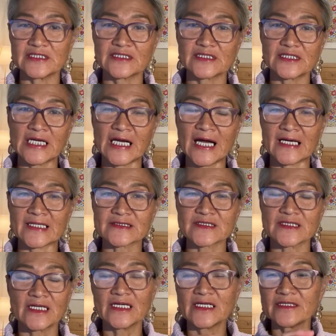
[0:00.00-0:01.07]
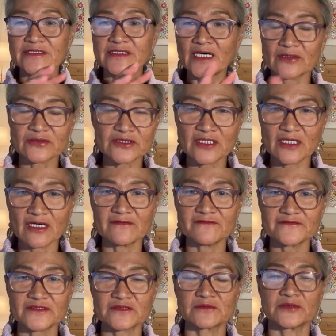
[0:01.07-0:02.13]
class not
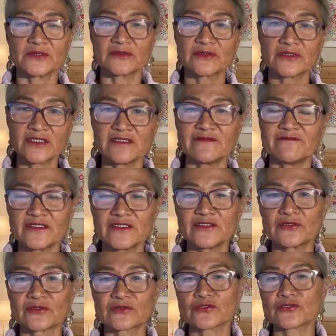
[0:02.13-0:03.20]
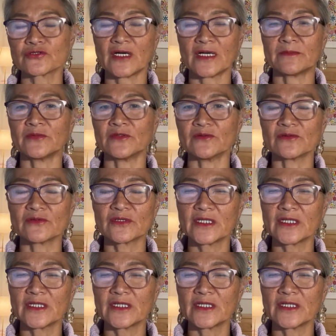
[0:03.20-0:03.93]
comfortable giving you trouble,